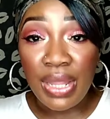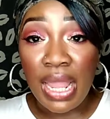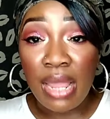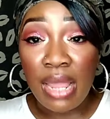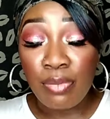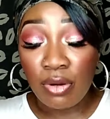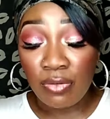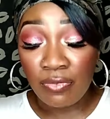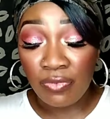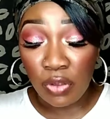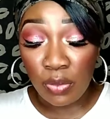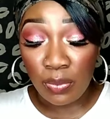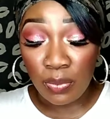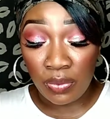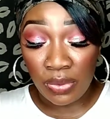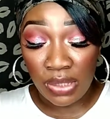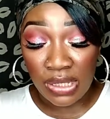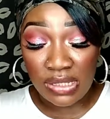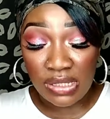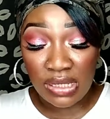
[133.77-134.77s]
and
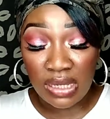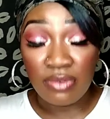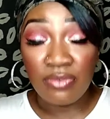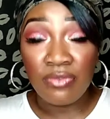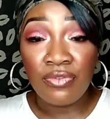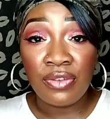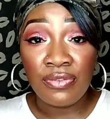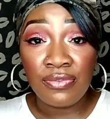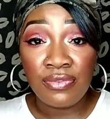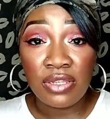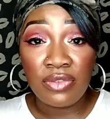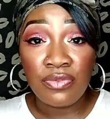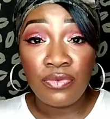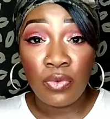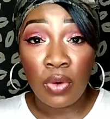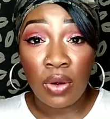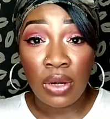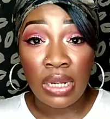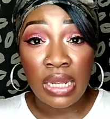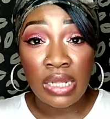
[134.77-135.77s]
perfumeries in
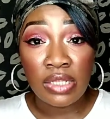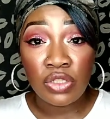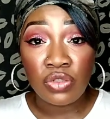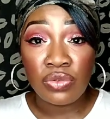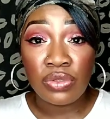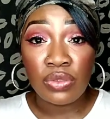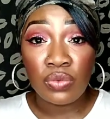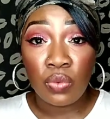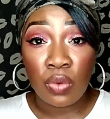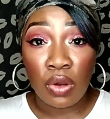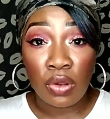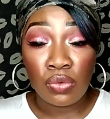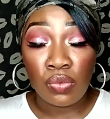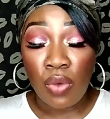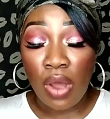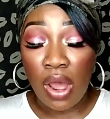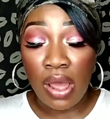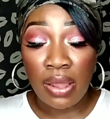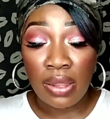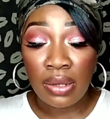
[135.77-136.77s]
54 countries
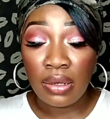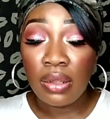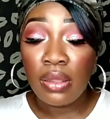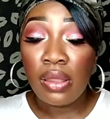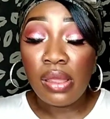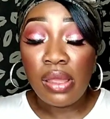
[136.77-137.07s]
worldwide.